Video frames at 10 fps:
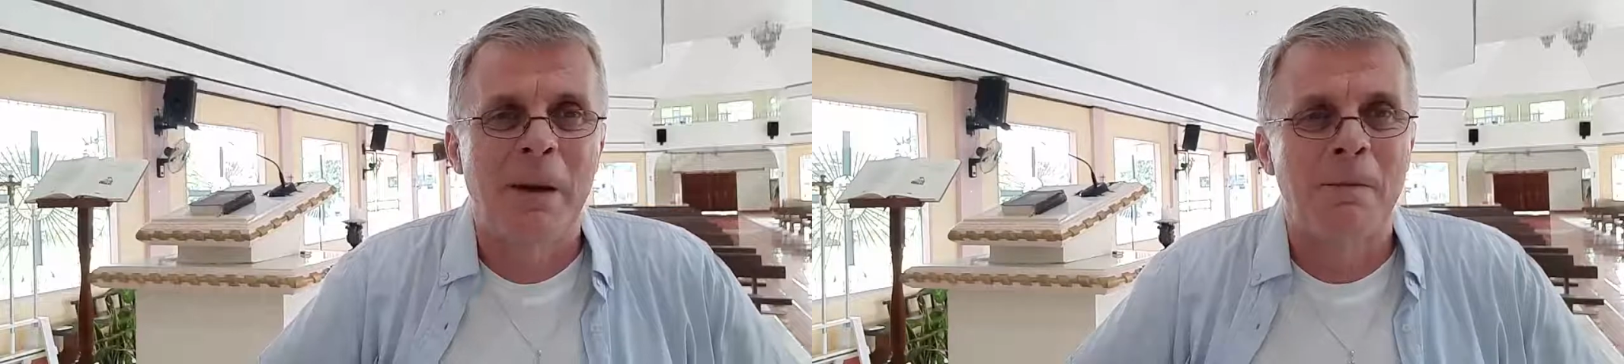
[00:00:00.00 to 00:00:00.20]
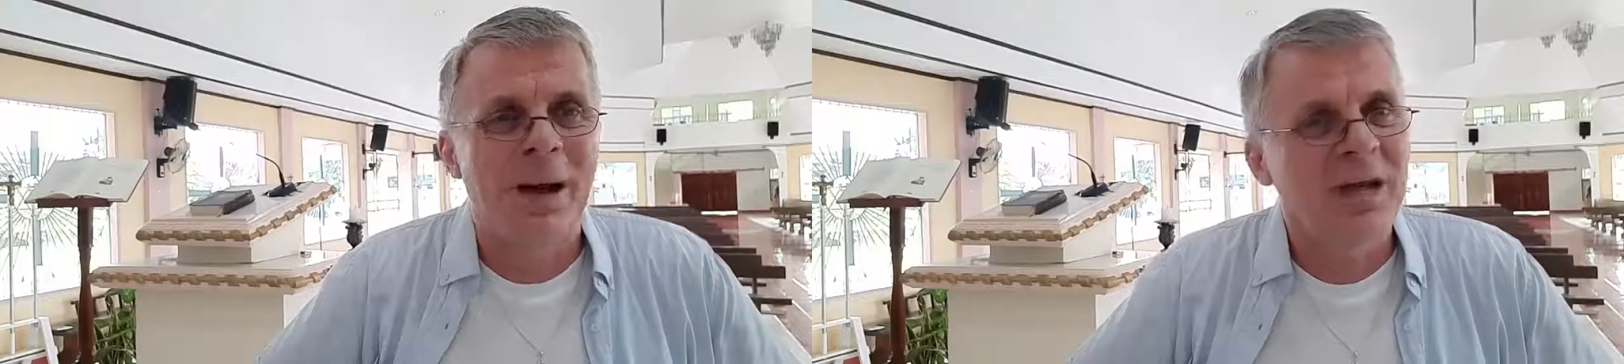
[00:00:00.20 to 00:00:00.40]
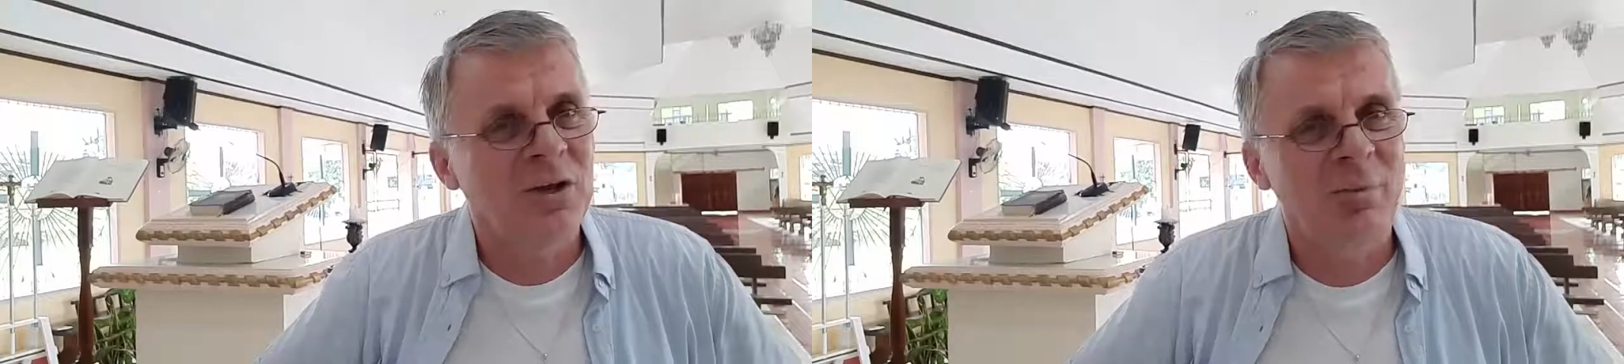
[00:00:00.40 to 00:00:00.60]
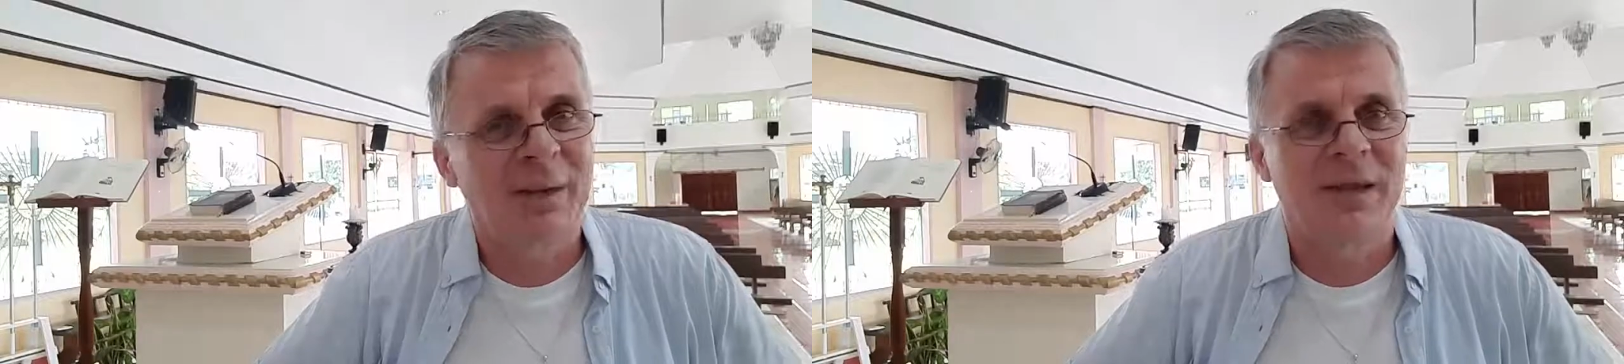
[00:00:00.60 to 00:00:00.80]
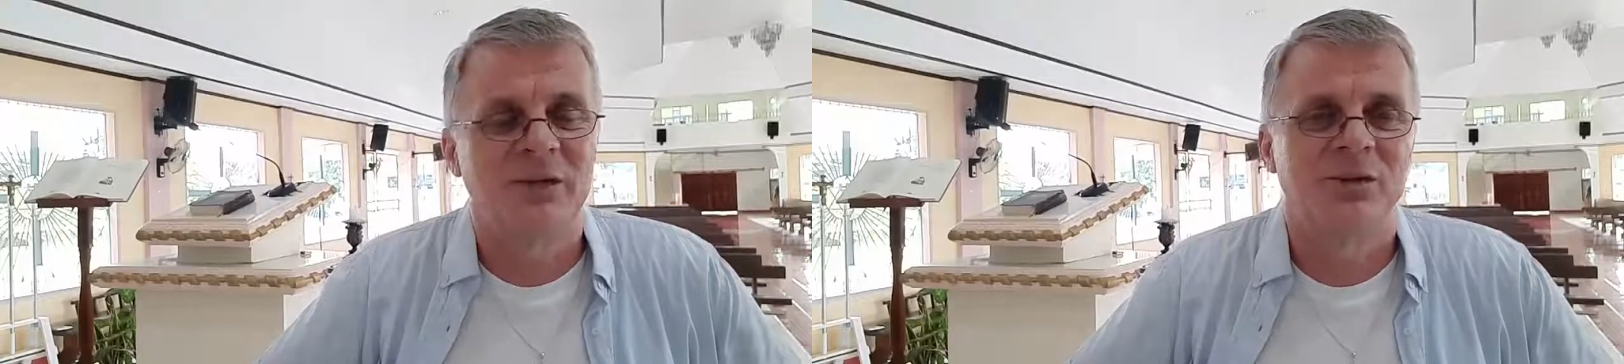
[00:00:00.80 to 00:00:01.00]
By a human
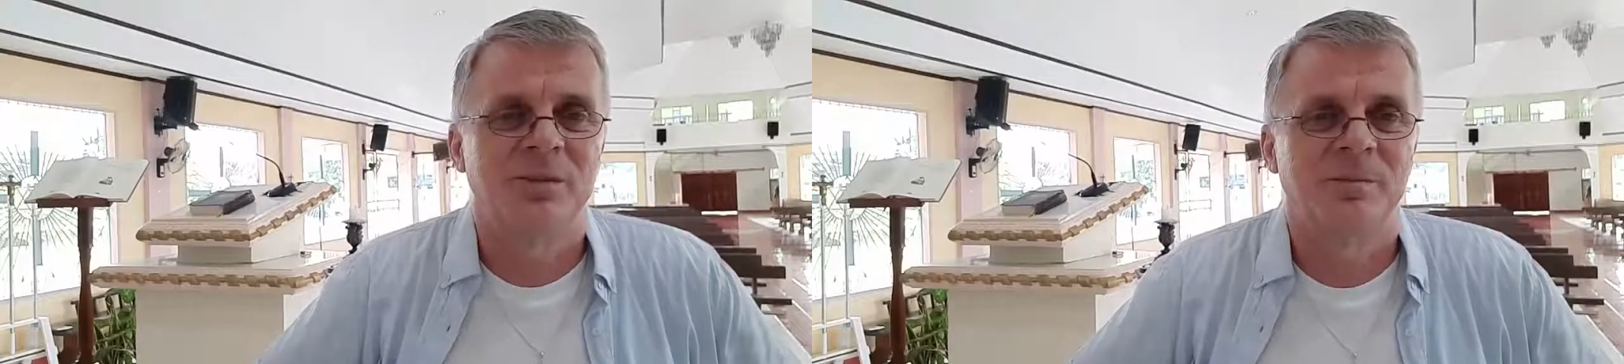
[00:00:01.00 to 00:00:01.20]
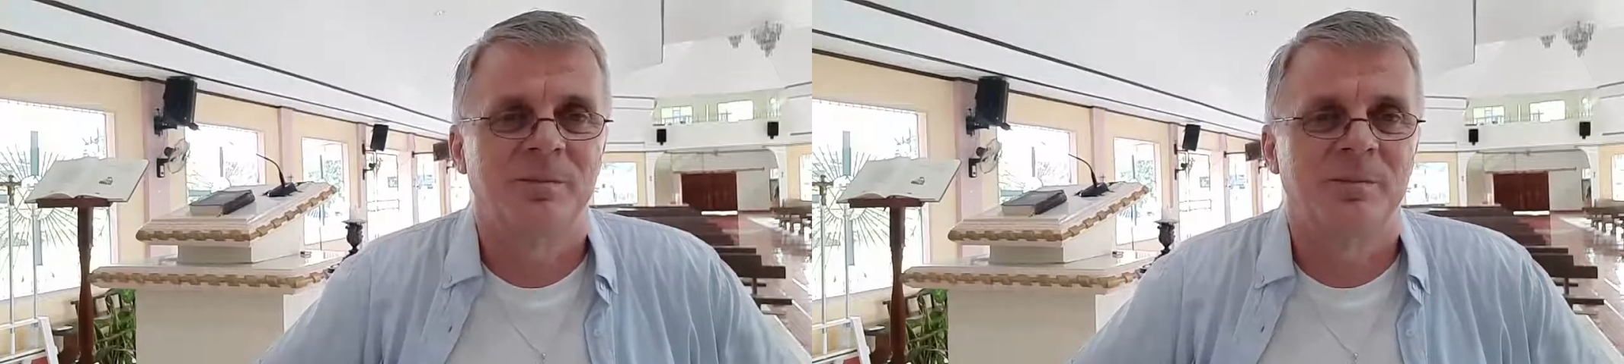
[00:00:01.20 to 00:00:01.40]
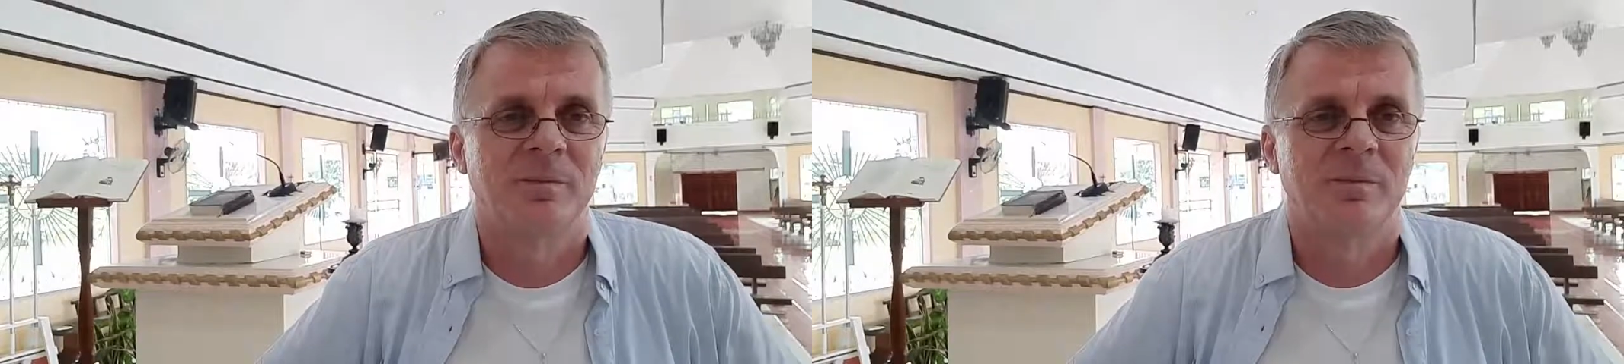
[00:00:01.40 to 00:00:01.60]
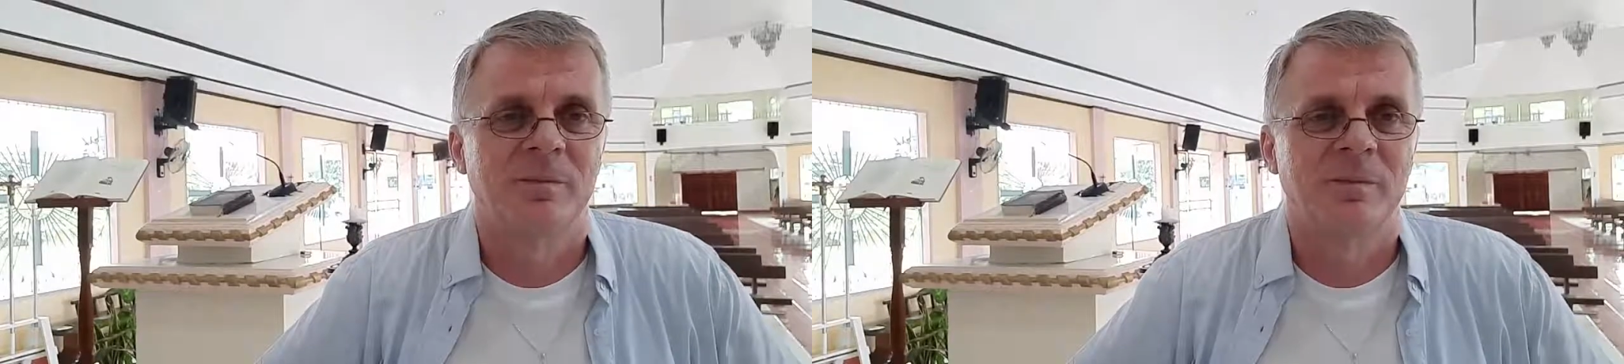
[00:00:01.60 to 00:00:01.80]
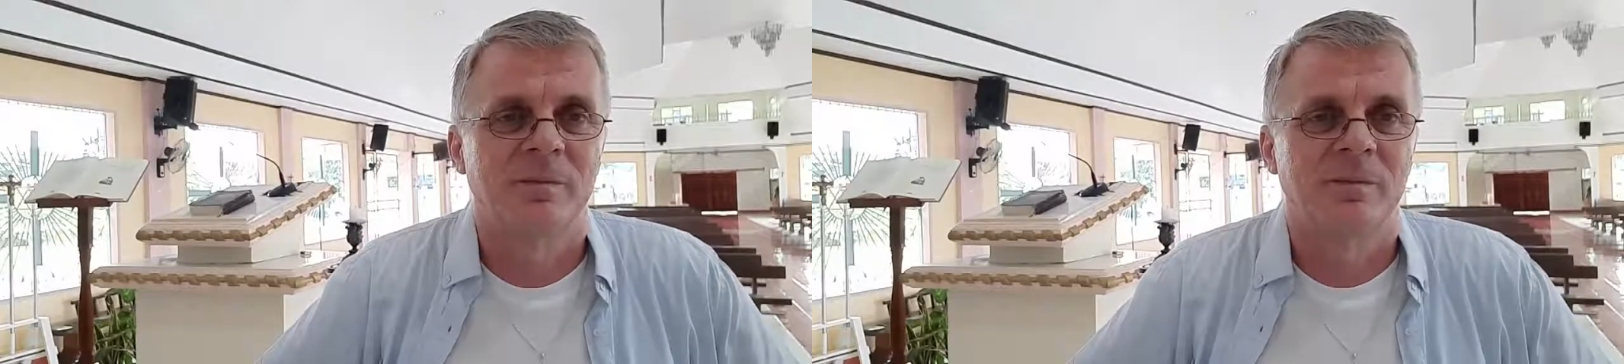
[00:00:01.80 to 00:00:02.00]
nature.
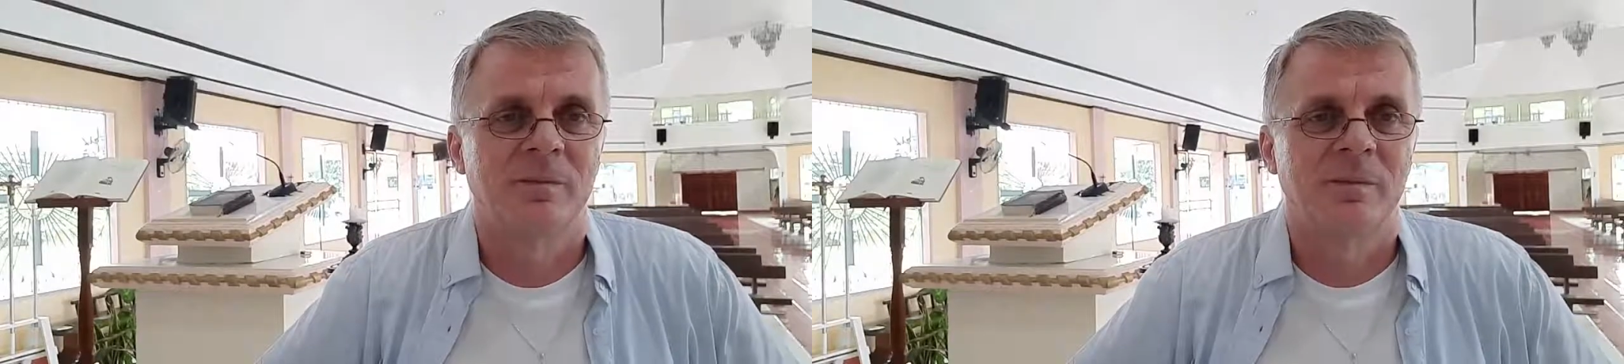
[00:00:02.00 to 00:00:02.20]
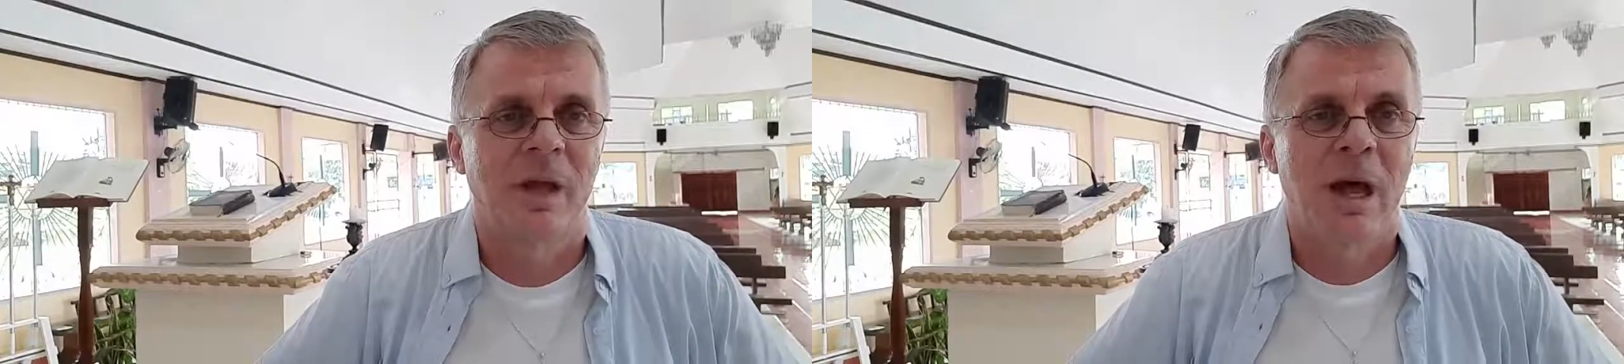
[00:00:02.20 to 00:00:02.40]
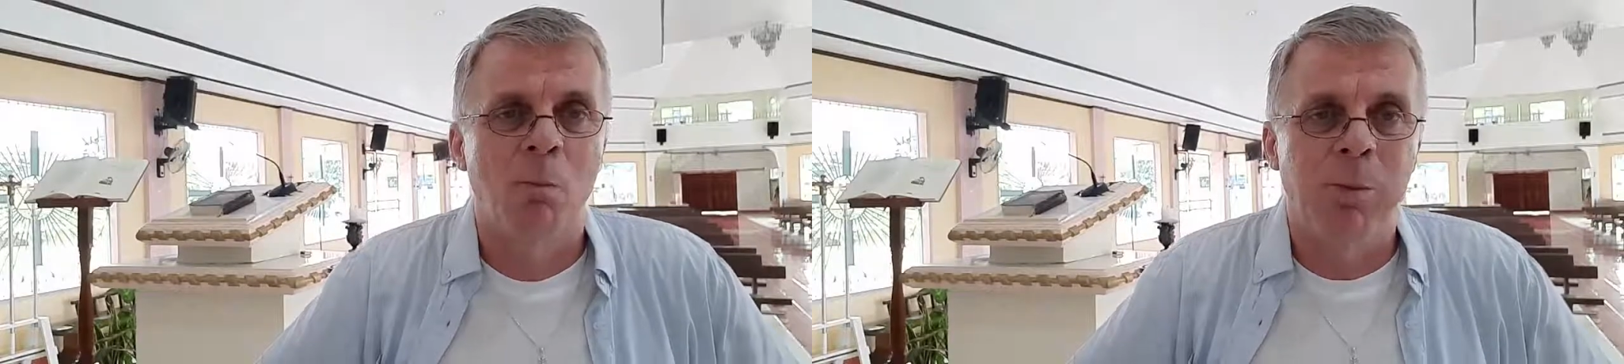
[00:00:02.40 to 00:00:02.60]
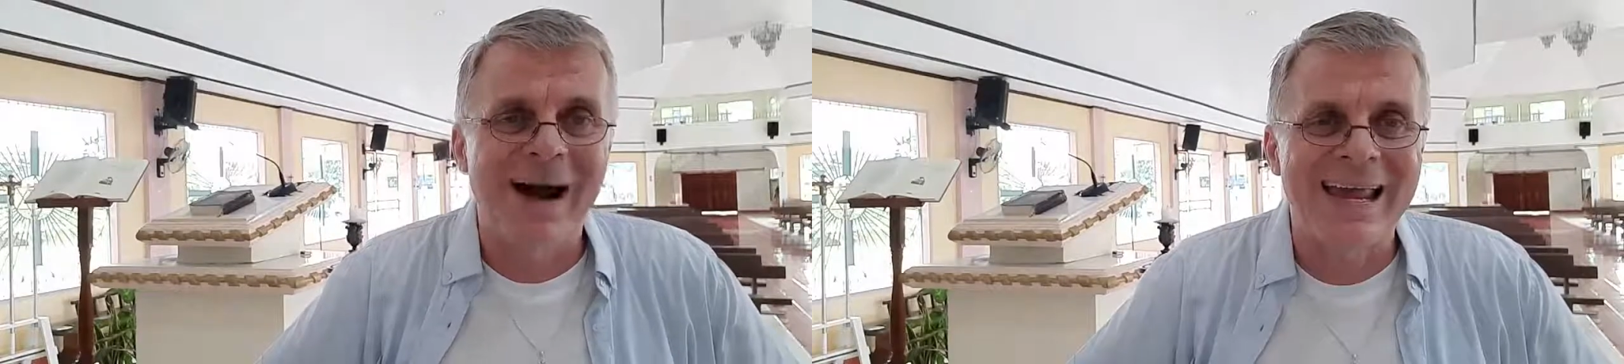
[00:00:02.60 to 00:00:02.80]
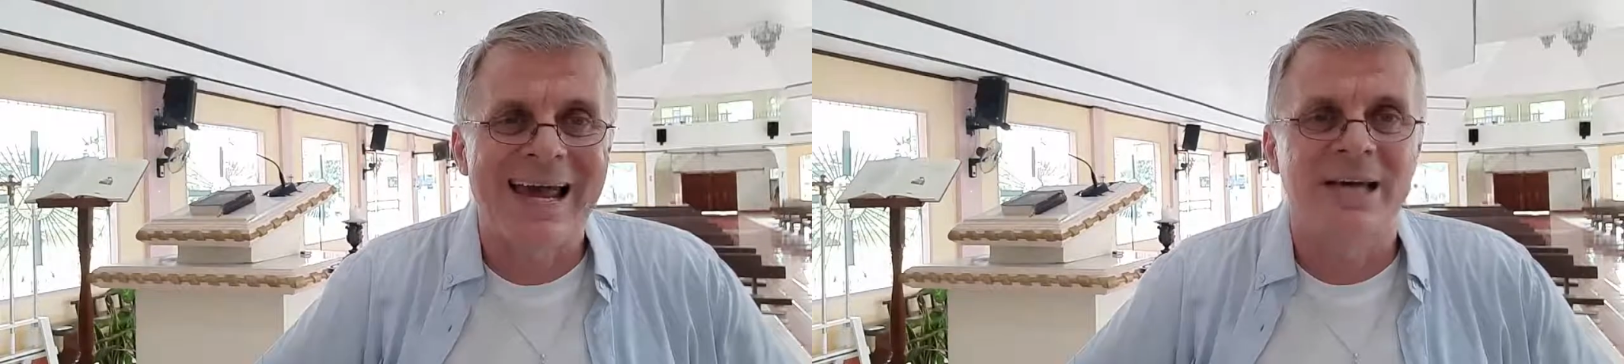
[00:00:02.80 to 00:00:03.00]
By